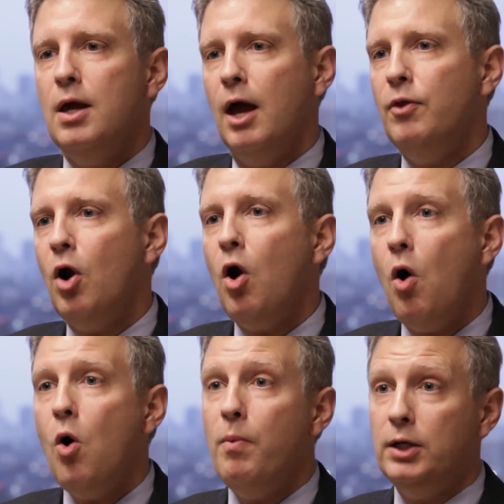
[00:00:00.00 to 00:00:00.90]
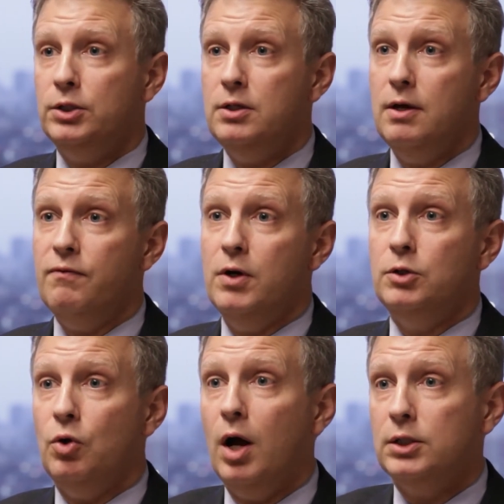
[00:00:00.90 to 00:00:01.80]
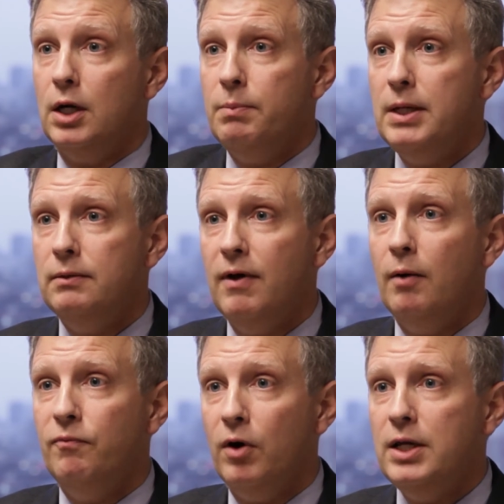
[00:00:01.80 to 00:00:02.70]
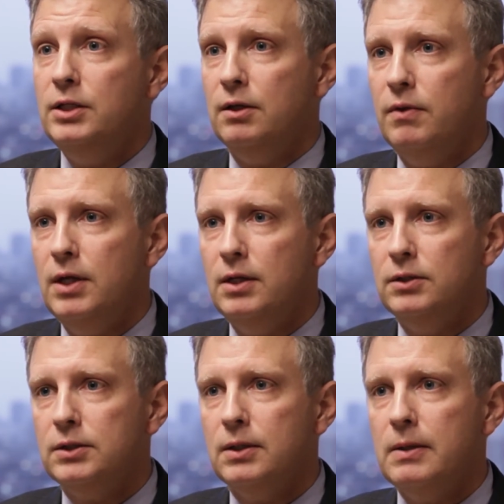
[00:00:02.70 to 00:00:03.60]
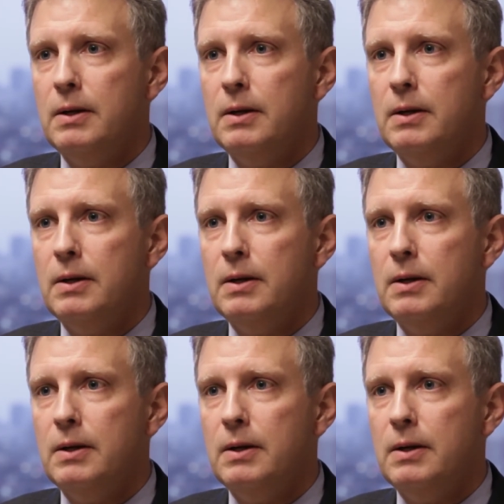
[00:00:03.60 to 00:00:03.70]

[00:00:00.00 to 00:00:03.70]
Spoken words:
And there are a whole bunch of different drugs that are being developed for each of these